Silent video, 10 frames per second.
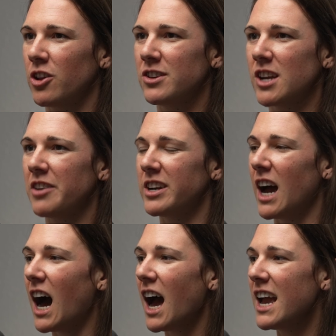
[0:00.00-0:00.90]
done all this stuff, and
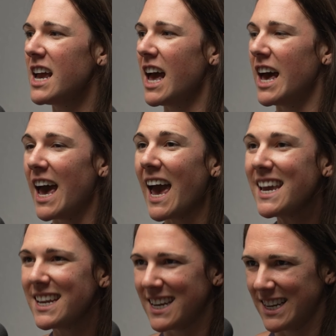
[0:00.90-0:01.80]
I
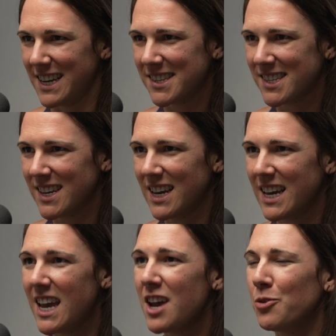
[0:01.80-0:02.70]
hated it. Mm-hmm.
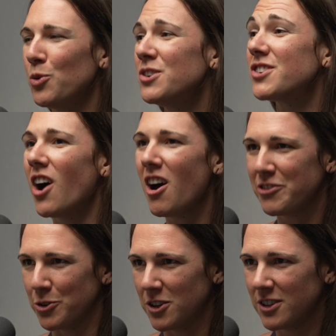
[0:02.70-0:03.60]
It was
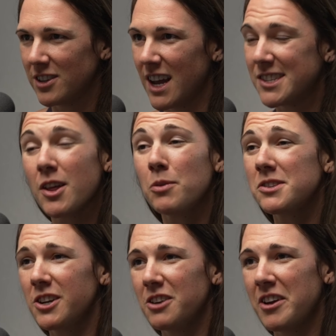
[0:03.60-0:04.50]
awful, and so that
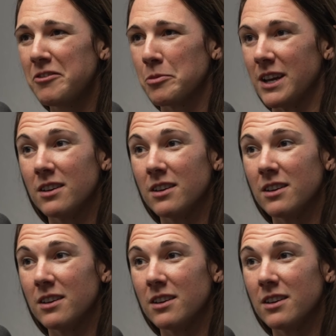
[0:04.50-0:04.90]
wasn't a good fit for me.